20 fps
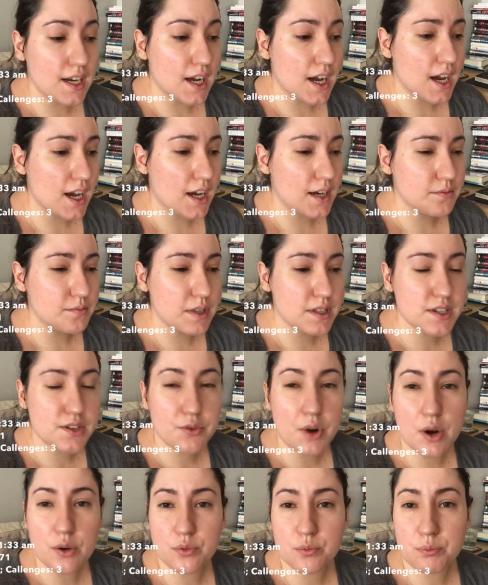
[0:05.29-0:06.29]
It's
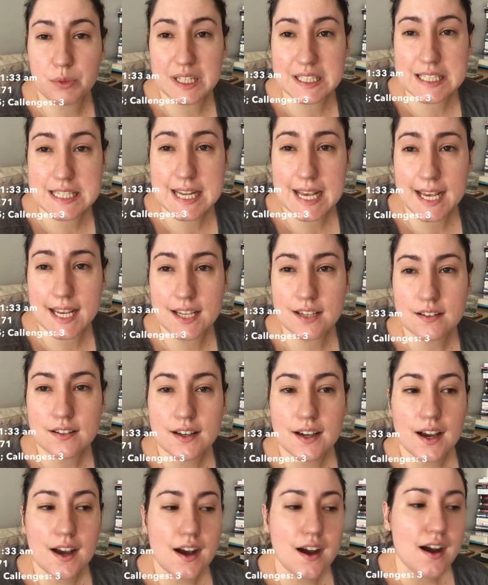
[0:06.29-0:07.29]
around midday,
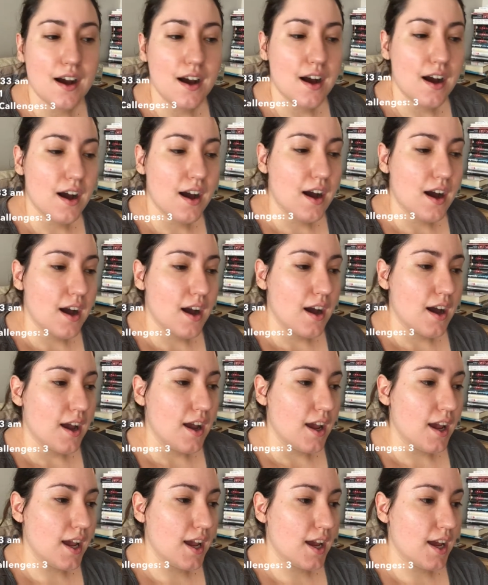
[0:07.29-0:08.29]

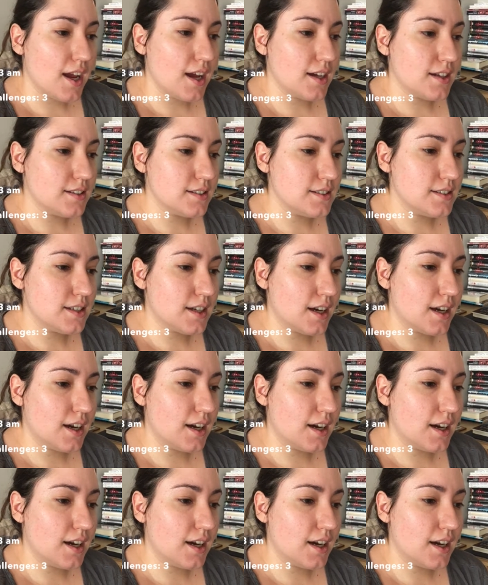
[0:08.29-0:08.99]
and